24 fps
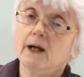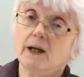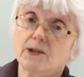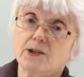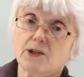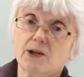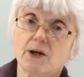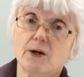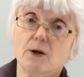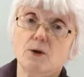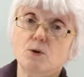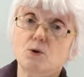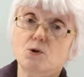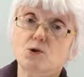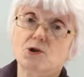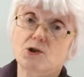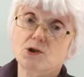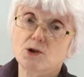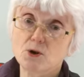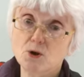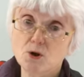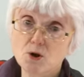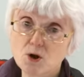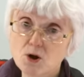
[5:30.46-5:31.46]
So
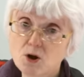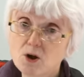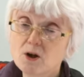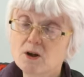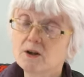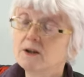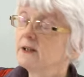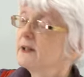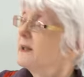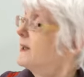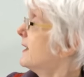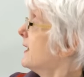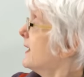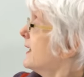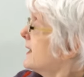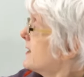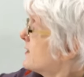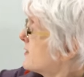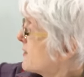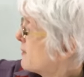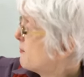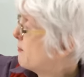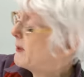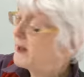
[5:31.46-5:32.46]
sure
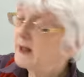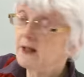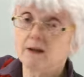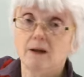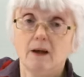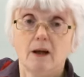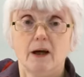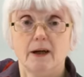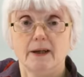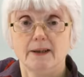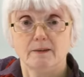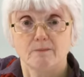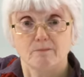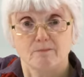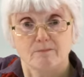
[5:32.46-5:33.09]
is a bit like